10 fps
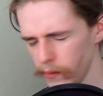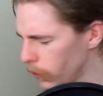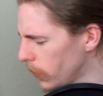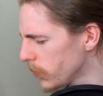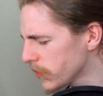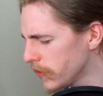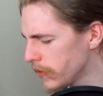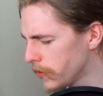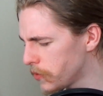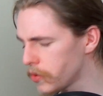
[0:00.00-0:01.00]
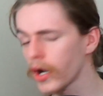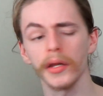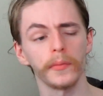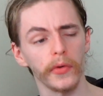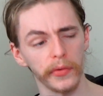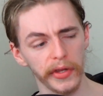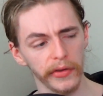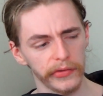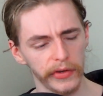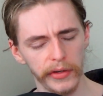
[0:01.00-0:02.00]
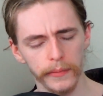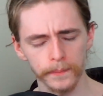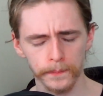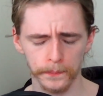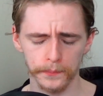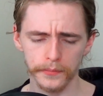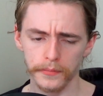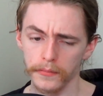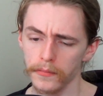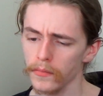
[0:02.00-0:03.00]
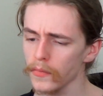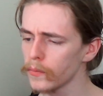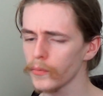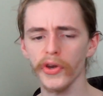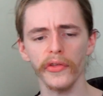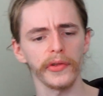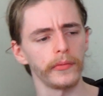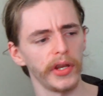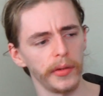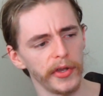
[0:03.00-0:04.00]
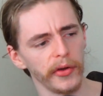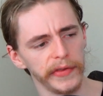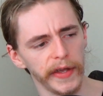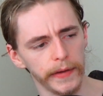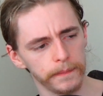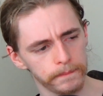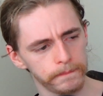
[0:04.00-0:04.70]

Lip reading: what was it, the Dragonborn DLC, but nothing really beyond that.